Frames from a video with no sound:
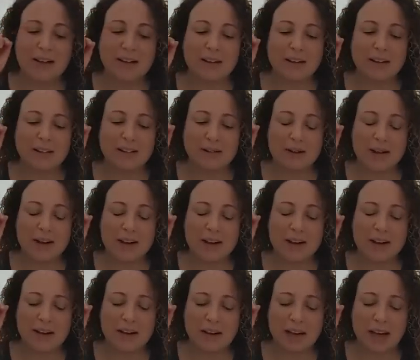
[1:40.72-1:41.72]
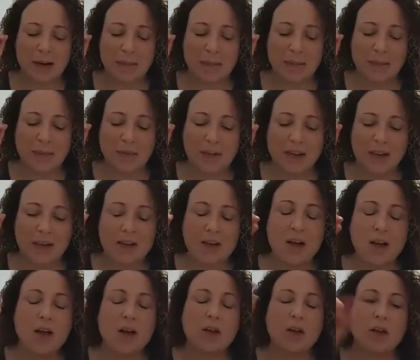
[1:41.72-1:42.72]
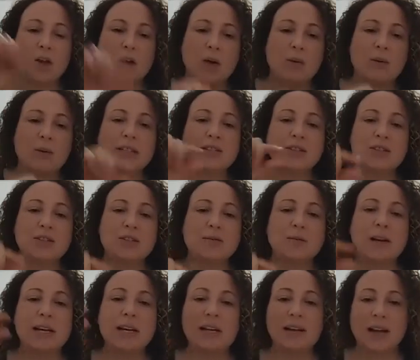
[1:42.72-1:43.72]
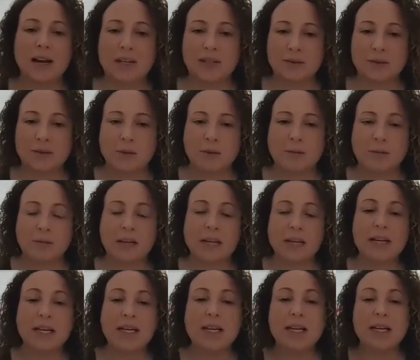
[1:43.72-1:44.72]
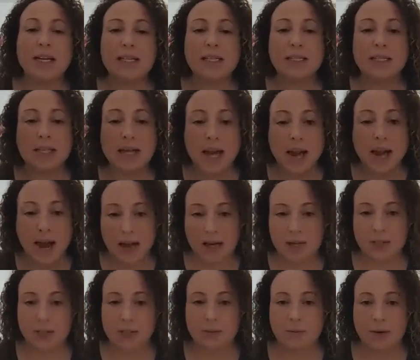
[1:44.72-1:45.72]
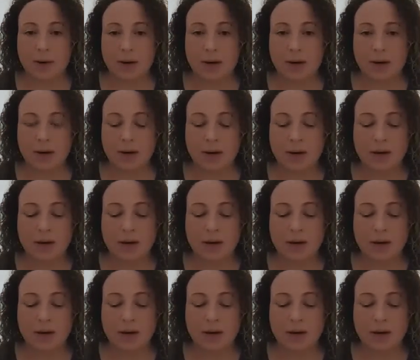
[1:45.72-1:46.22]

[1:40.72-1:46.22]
Let's try that again. Going to my classroom is the action part.